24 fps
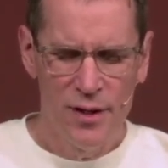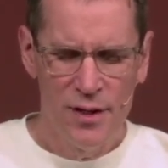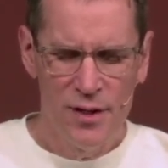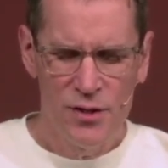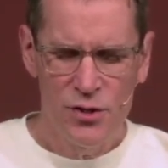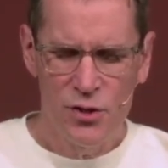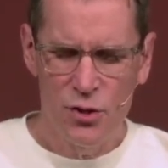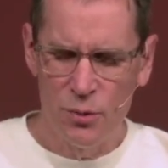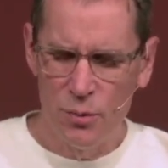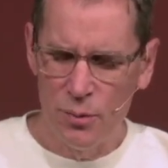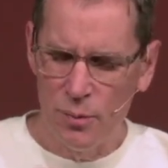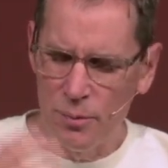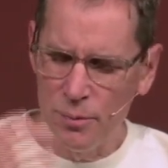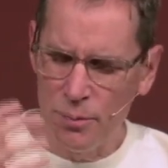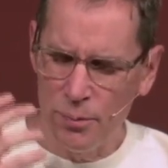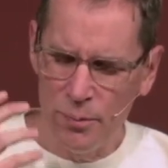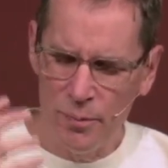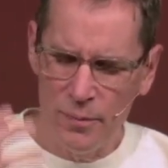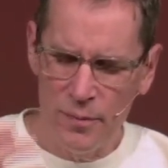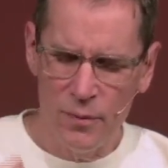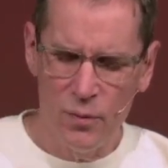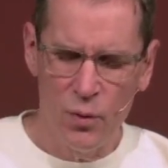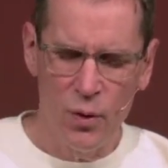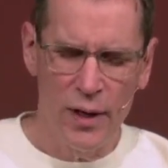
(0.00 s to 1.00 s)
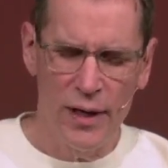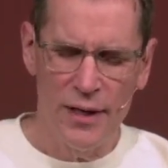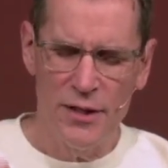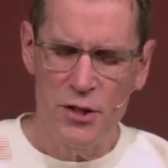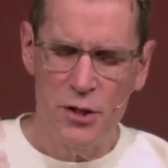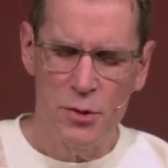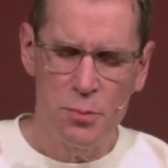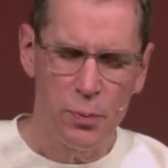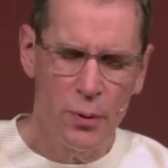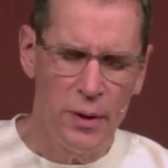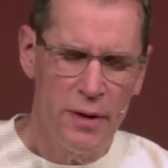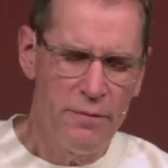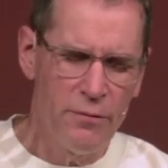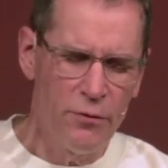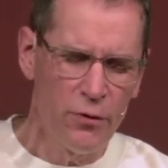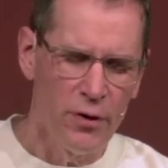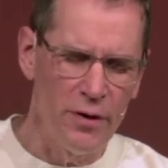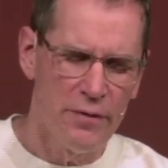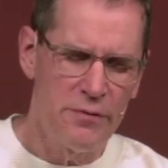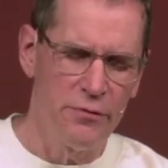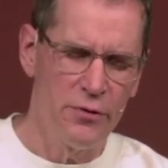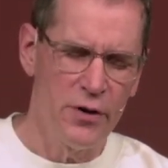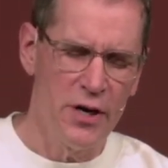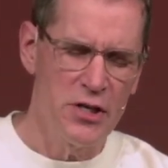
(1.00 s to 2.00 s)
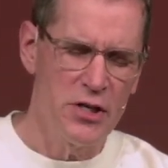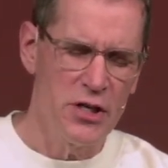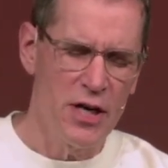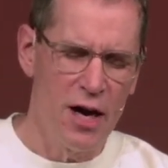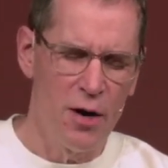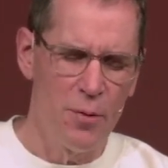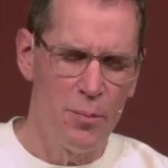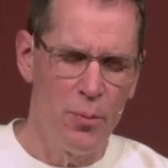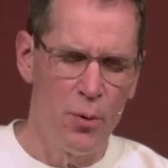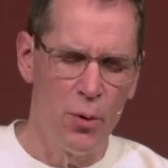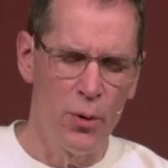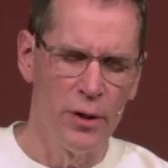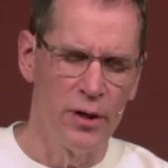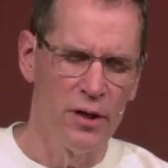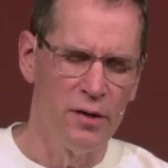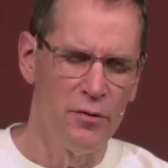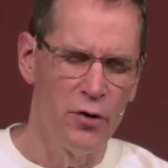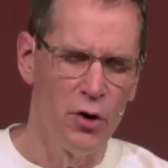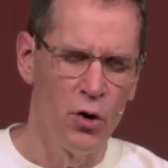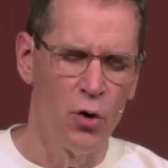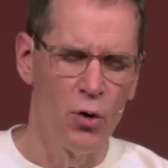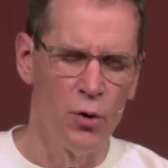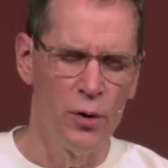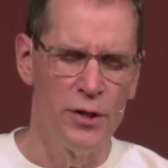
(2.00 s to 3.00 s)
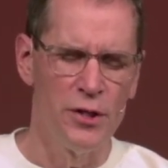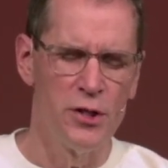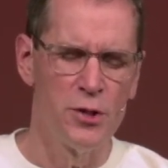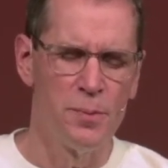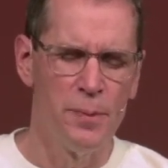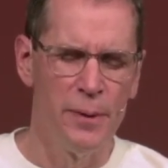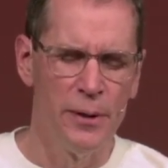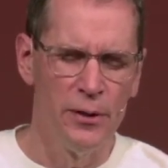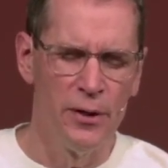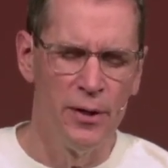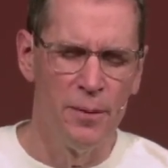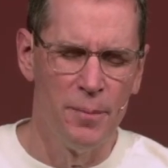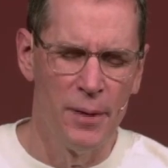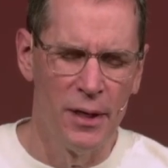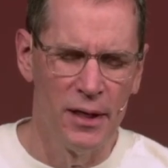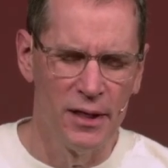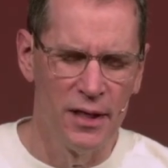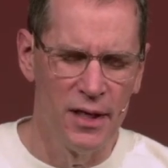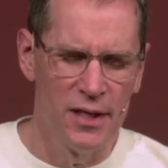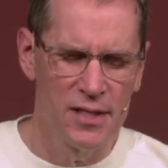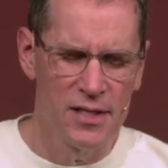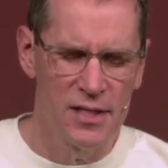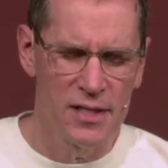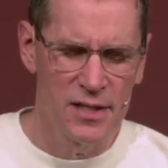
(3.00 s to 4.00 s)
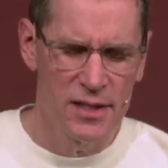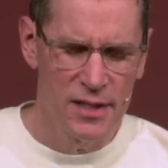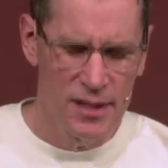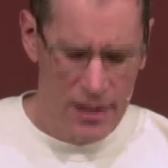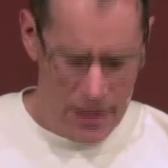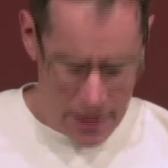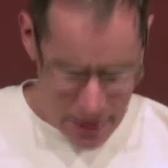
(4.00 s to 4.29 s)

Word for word: So, Lord, I just pray for a fresh outpouring of your Holy Spirit among us.